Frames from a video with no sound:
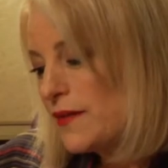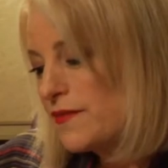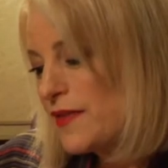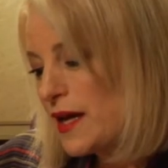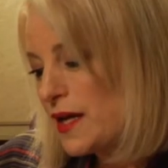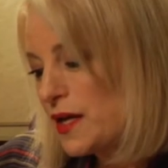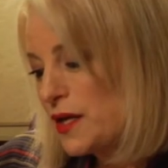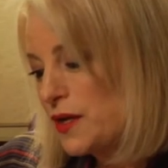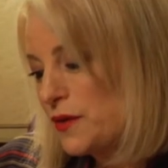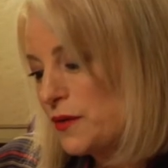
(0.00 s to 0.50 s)

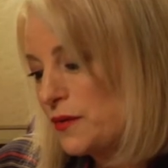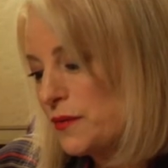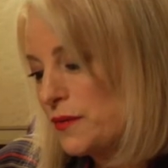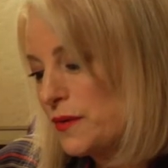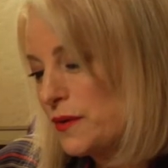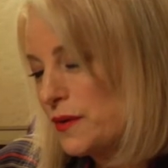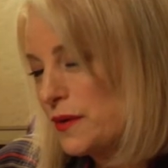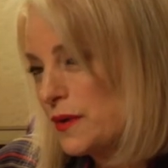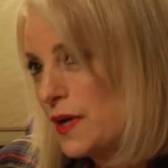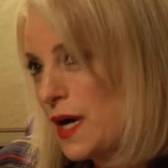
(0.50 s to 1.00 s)
Thank you.
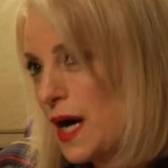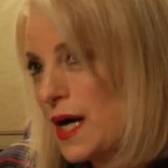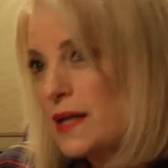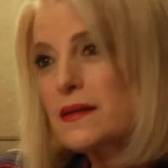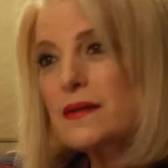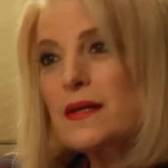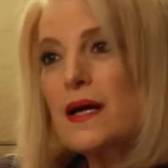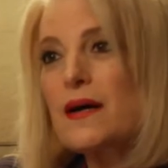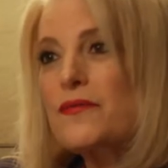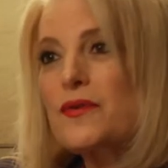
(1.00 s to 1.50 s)
I
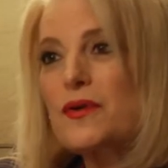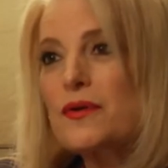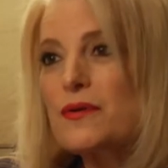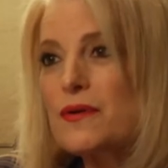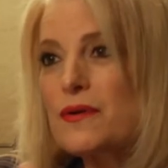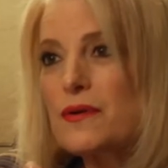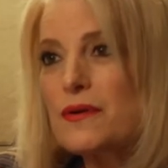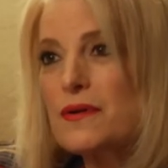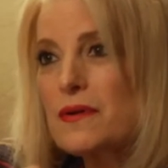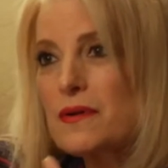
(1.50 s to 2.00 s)
love
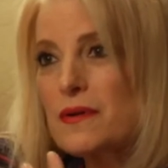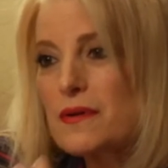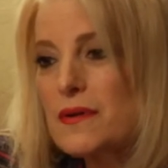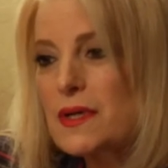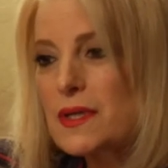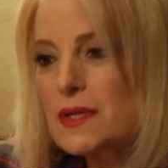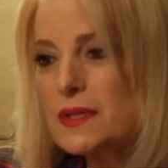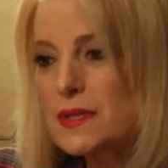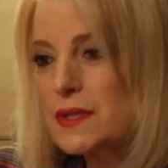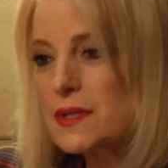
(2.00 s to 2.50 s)
your